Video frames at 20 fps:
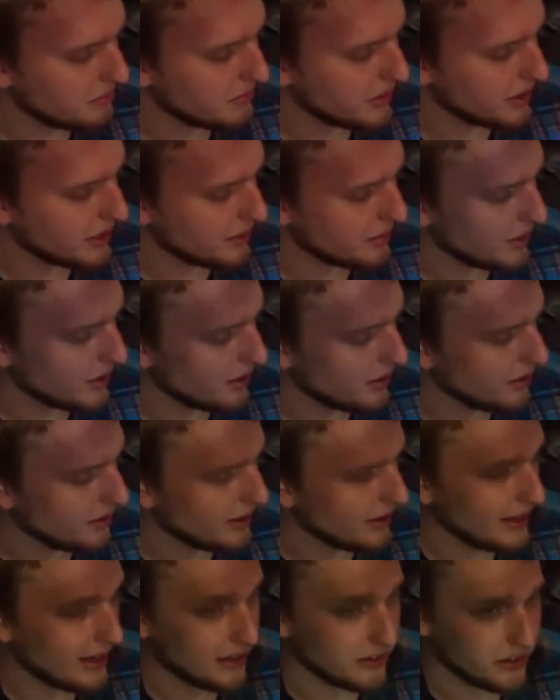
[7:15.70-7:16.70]
pick a mode
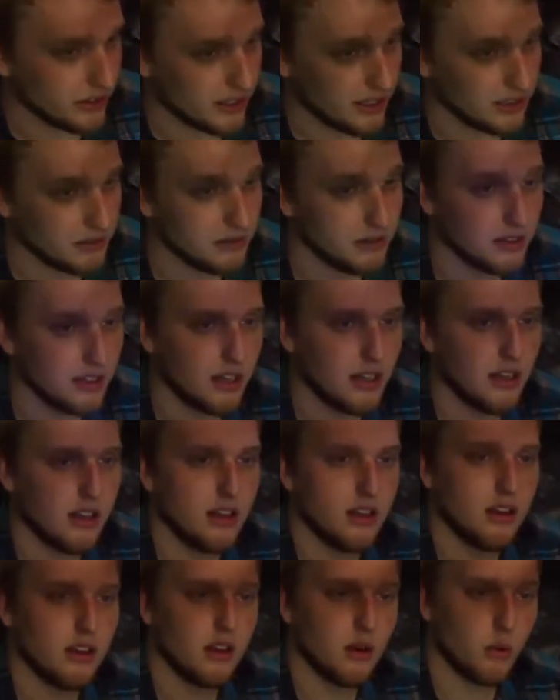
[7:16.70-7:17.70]
and enter it.
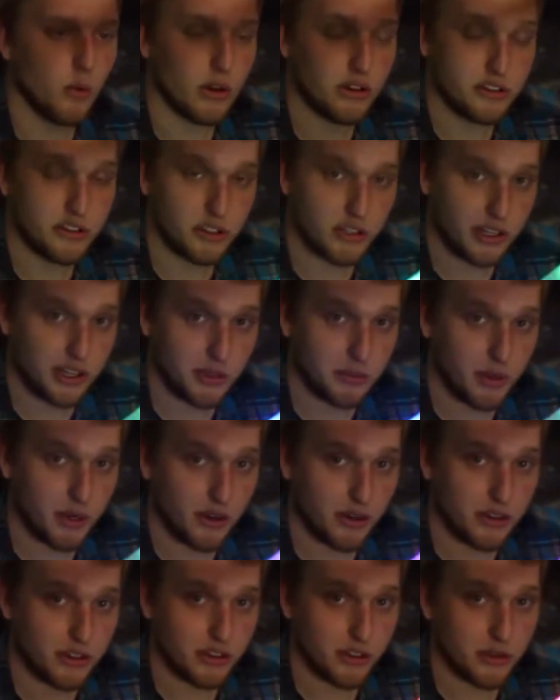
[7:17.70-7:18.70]
Once you're in the
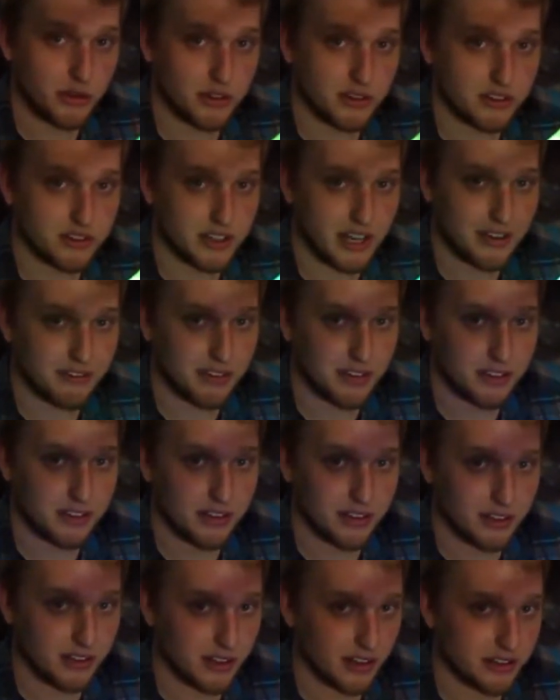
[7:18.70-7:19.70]
mode, you can save it
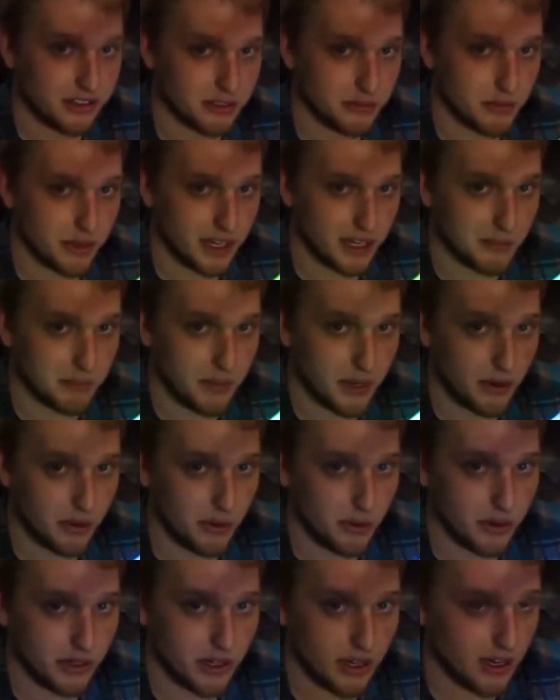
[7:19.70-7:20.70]
to the custom bank by
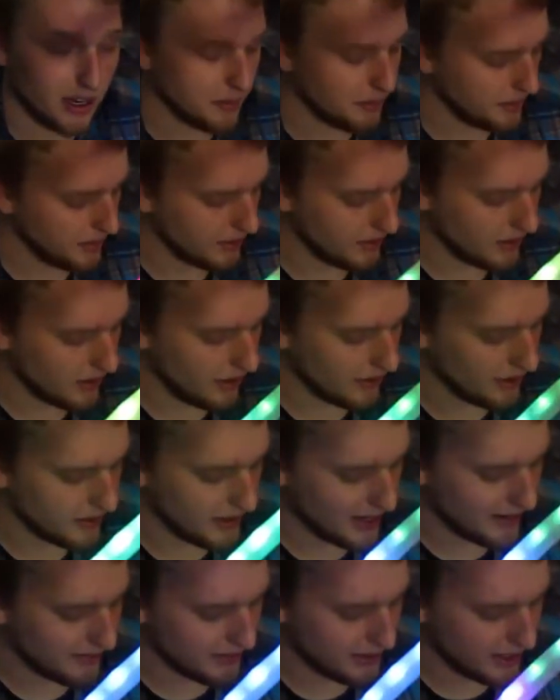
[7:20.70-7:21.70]
holding up on the
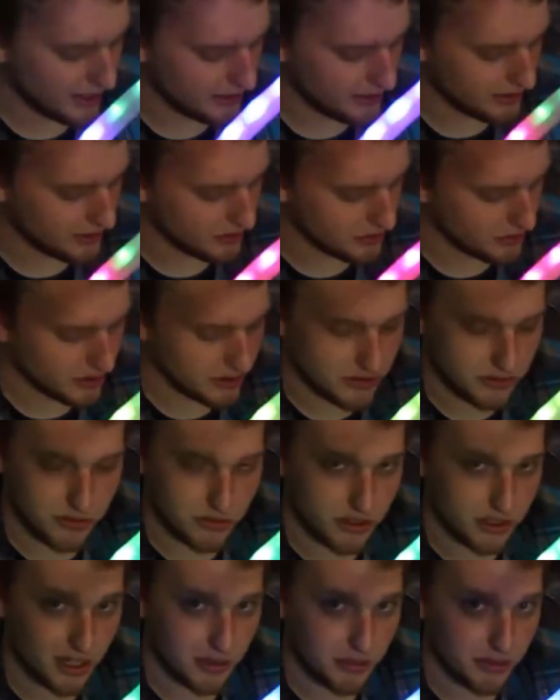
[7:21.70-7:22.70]
navigation switch
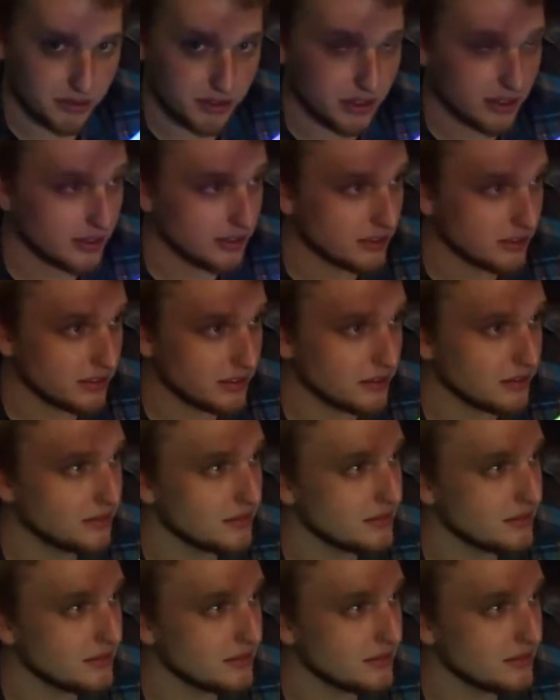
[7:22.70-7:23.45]
for a couple seconds.